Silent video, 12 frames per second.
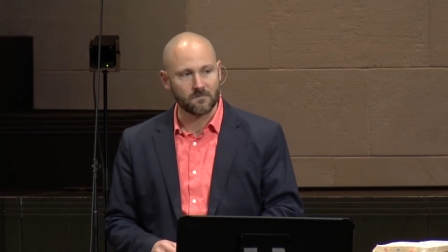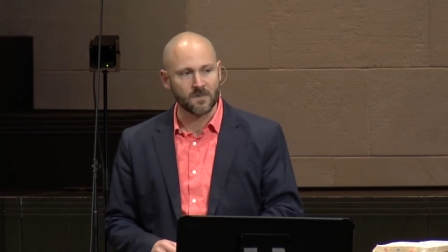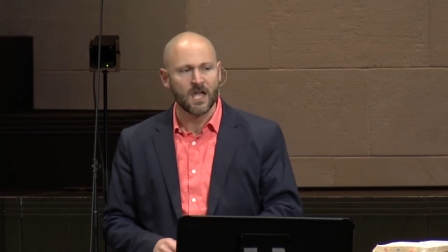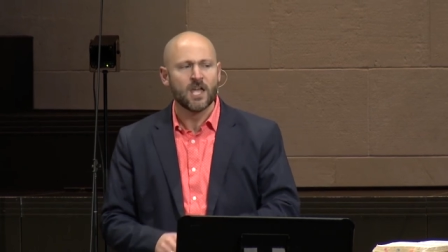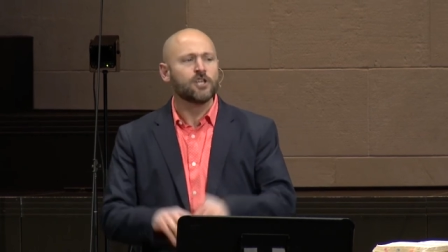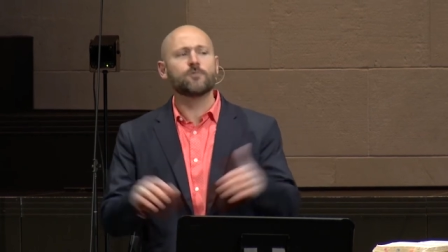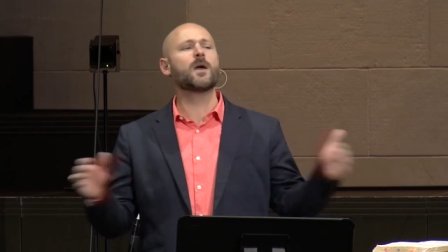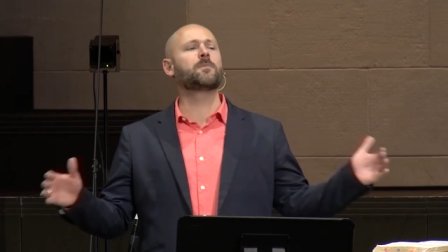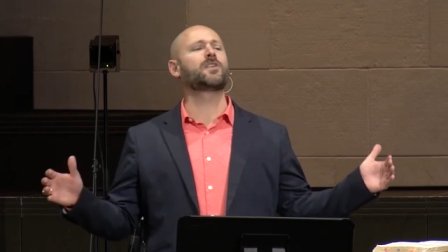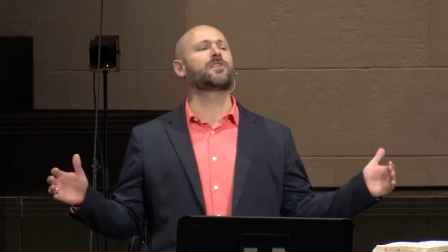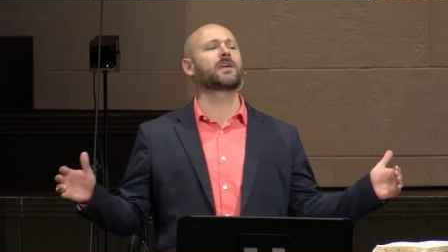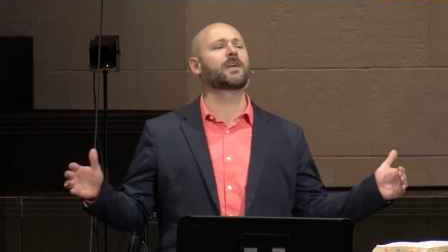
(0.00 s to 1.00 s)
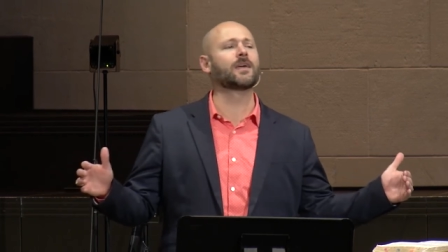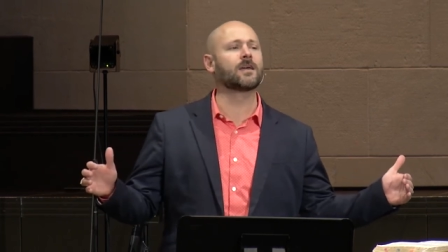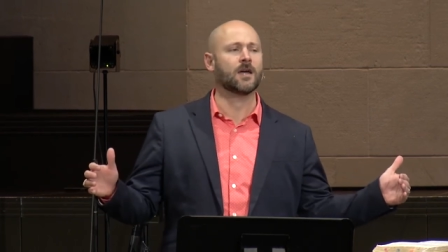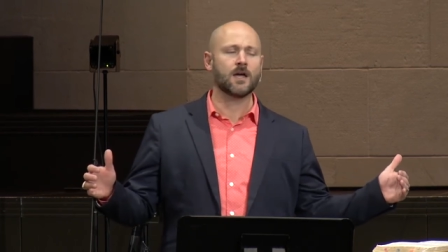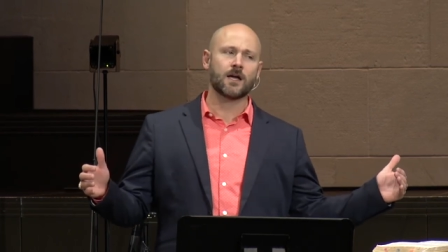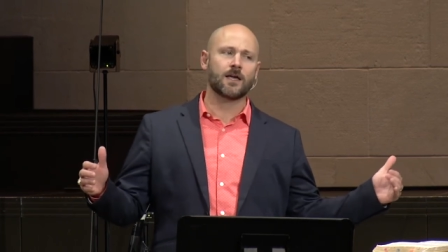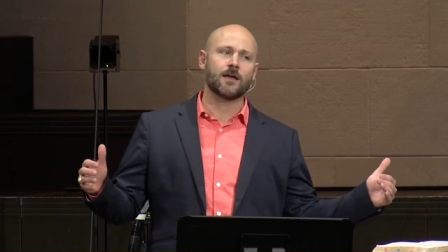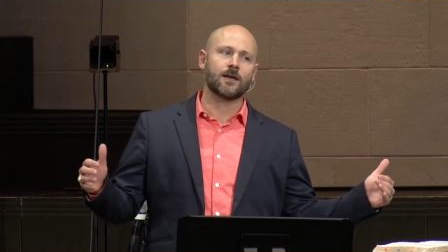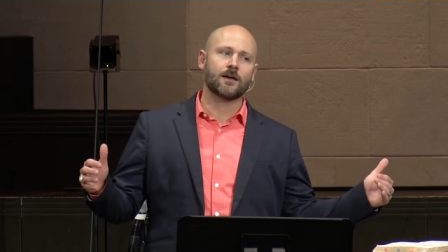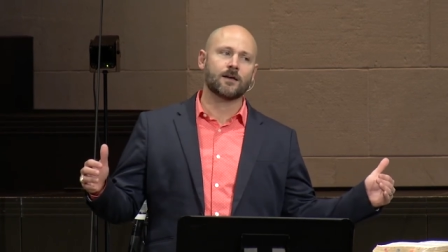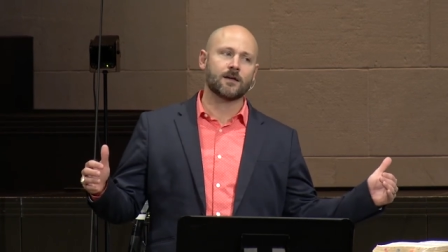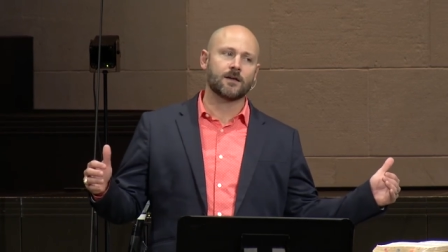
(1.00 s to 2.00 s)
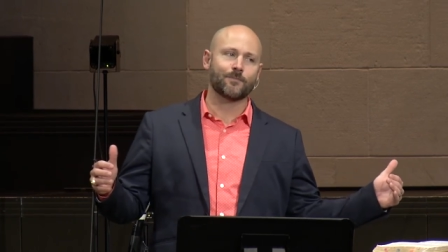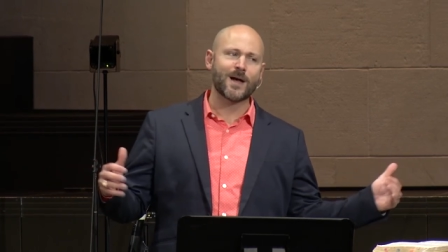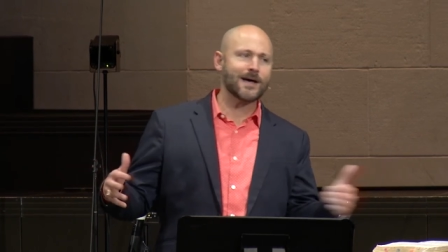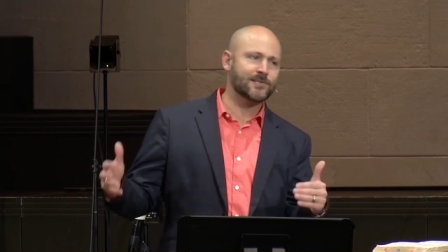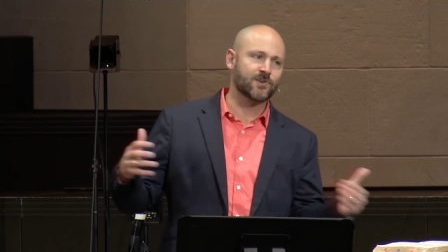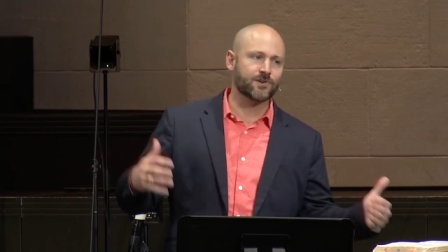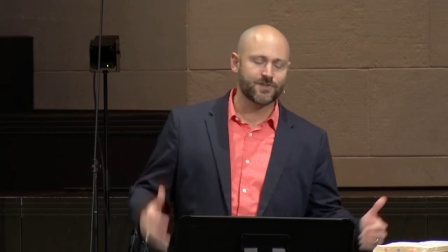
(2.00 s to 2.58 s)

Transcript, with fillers: You may be thinking, Pastor,